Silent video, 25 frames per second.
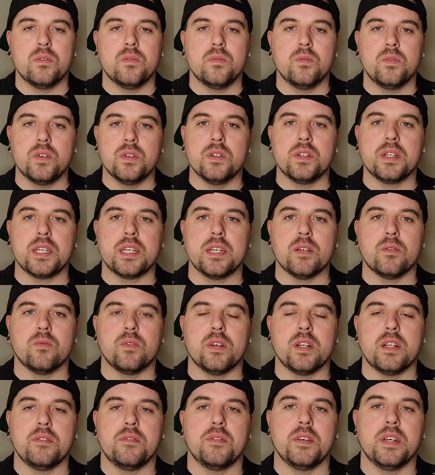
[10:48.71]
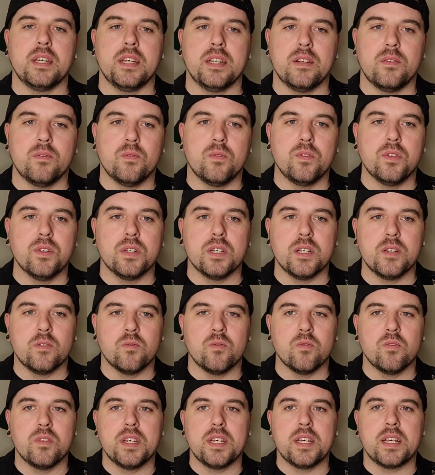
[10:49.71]
really get rid of it and really
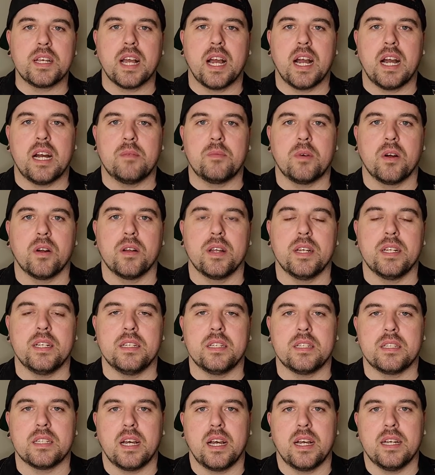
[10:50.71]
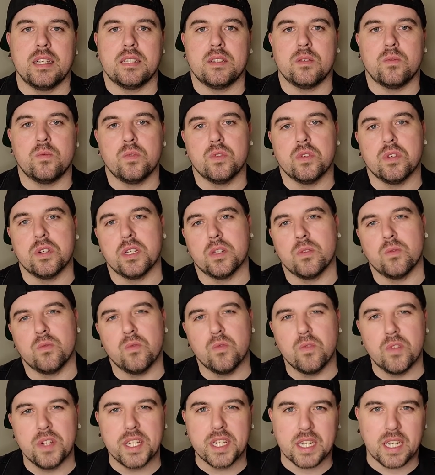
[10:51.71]
recalm our insides and really
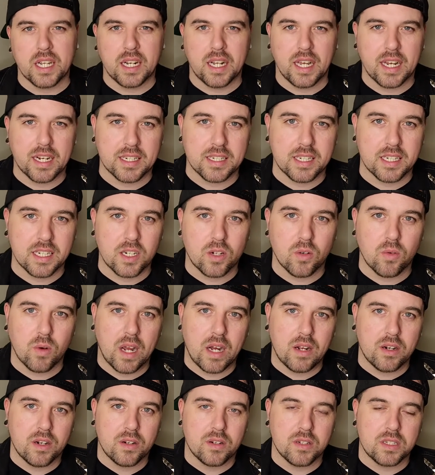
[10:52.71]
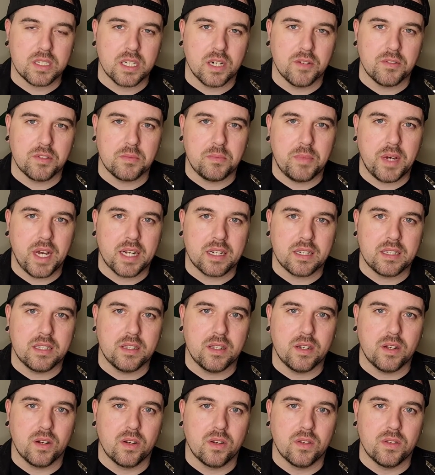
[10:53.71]
reconnect and ground ourselves back to
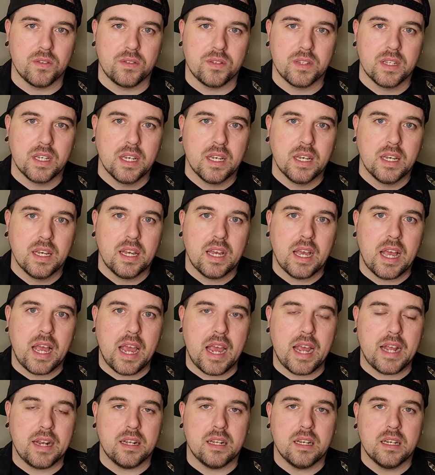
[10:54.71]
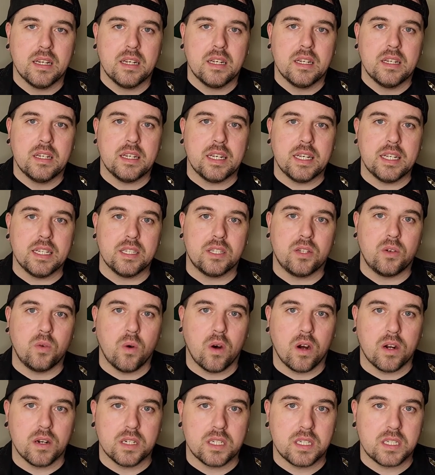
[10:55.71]
the earth and into
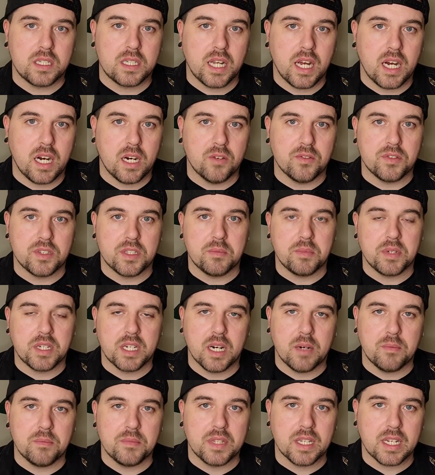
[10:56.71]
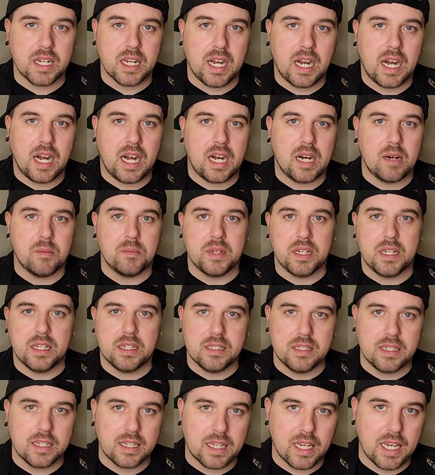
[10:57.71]
ourselves to become the calm
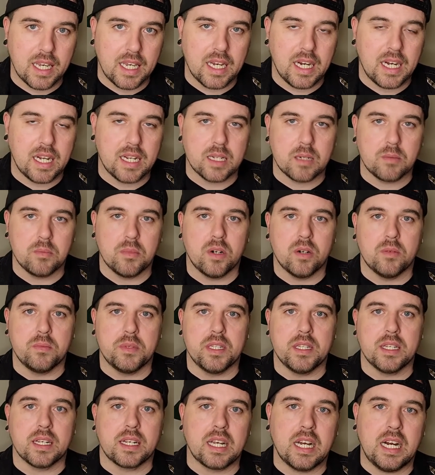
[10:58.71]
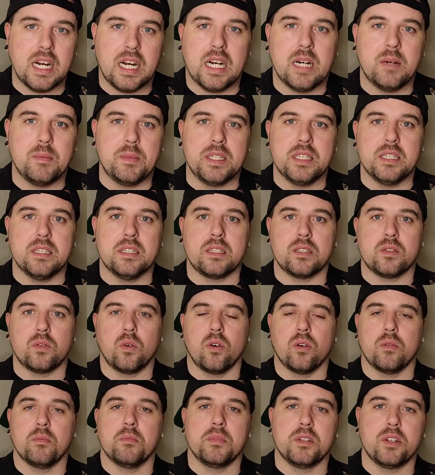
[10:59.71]
in the chaotic moment, the calm in the
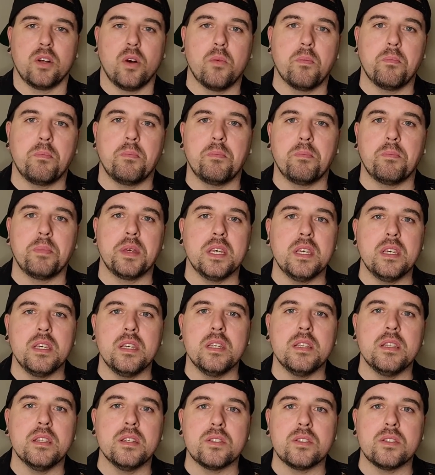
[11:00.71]
storm. Don't be the